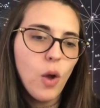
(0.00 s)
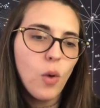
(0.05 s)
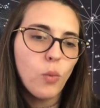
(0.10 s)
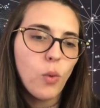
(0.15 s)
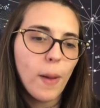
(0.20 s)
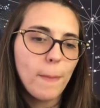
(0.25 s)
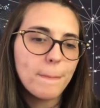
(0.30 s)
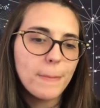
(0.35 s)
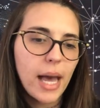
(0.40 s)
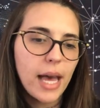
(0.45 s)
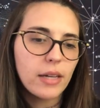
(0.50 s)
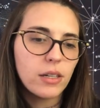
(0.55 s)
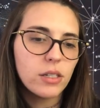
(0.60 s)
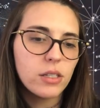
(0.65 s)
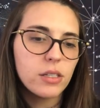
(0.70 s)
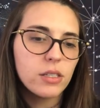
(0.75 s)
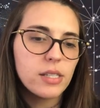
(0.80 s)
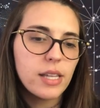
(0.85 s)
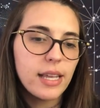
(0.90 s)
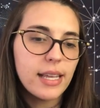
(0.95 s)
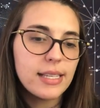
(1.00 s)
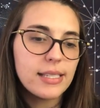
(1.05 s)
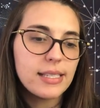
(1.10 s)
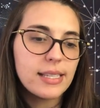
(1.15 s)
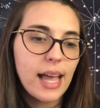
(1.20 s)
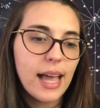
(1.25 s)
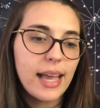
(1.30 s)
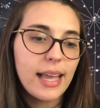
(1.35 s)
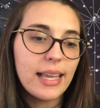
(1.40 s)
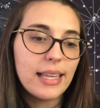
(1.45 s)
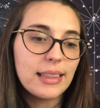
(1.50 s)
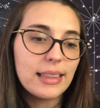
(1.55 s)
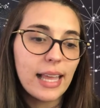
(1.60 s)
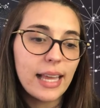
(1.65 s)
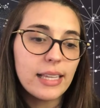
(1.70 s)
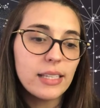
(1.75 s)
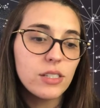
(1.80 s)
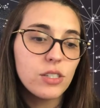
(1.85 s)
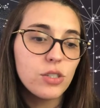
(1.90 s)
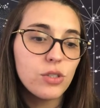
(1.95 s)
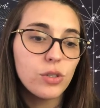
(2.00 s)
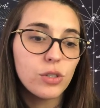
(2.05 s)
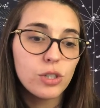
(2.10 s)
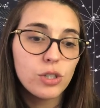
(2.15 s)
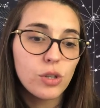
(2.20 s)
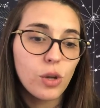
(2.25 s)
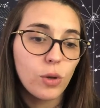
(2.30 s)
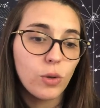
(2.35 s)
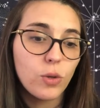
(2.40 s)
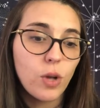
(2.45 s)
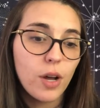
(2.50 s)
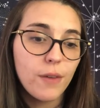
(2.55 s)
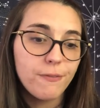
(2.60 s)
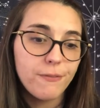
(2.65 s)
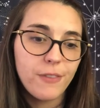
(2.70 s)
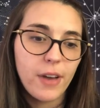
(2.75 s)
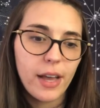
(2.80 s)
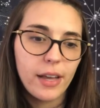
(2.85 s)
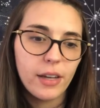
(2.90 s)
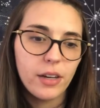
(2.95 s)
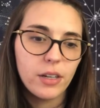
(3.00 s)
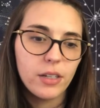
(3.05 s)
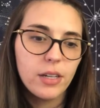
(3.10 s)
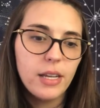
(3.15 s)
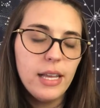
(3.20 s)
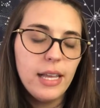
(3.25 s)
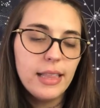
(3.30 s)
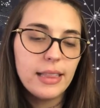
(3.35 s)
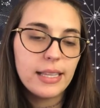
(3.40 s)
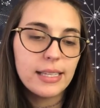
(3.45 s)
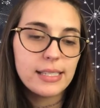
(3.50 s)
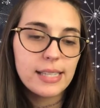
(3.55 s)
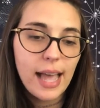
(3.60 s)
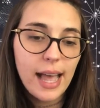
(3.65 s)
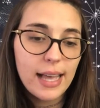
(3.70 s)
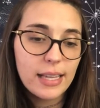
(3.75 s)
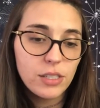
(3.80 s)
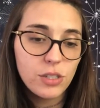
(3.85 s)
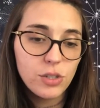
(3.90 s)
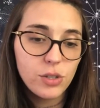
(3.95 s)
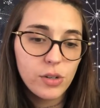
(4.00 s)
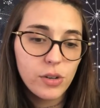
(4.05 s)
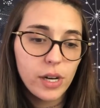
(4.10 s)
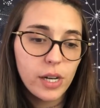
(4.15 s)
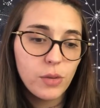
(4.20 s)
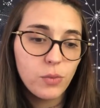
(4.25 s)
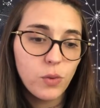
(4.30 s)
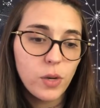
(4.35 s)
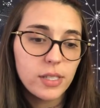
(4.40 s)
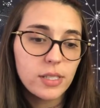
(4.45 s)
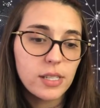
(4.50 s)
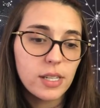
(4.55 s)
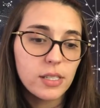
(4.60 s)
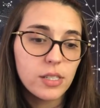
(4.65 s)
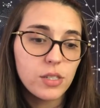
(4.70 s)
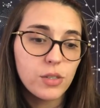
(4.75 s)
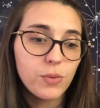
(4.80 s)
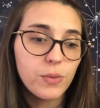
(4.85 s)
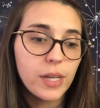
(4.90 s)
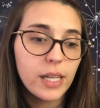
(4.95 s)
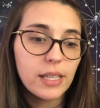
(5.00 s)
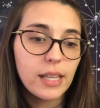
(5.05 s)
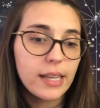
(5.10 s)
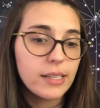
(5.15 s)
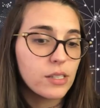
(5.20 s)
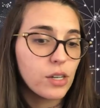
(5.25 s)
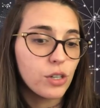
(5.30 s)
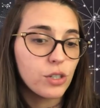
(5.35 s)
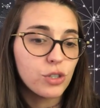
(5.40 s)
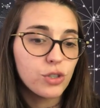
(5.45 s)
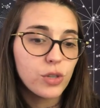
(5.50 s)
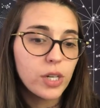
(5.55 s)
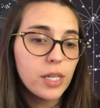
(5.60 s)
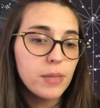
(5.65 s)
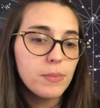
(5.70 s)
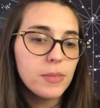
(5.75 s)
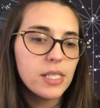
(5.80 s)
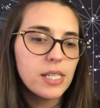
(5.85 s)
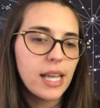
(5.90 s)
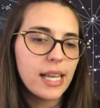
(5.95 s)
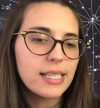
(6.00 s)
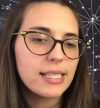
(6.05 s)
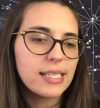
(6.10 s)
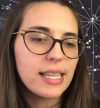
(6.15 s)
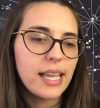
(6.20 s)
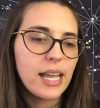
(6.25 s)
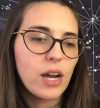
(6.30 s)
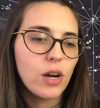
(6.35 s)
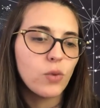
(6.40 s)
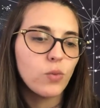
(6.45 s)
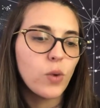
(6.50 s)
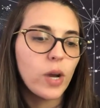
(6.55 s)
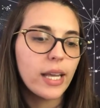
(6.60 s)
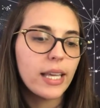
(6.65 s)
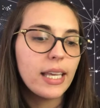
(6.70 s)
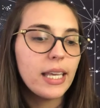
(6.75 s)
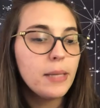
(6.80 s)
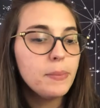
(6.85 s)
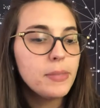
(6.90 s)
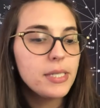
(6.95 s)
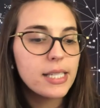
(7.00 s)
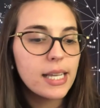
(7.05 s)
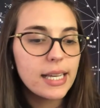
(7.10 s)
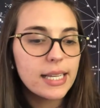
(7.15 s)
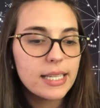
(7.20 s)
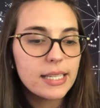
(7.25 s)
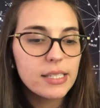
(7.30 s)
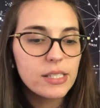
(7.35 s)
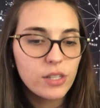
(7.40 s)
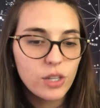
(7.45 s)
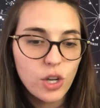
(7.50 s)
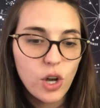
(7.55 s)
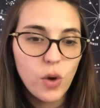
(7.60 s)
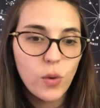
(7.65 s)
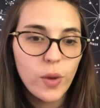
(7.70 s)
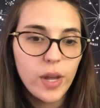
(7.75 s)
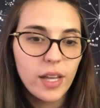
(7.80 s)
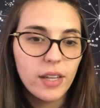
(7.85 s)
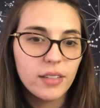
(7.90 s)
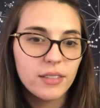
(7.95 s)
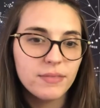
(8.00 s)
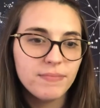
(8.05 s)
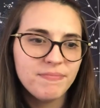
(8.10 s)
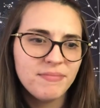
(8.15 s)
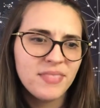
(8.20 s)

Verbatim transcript: What matters is that it lights your soul on fire. This asteroid wants us to realize our dreams as they are what keeps us going.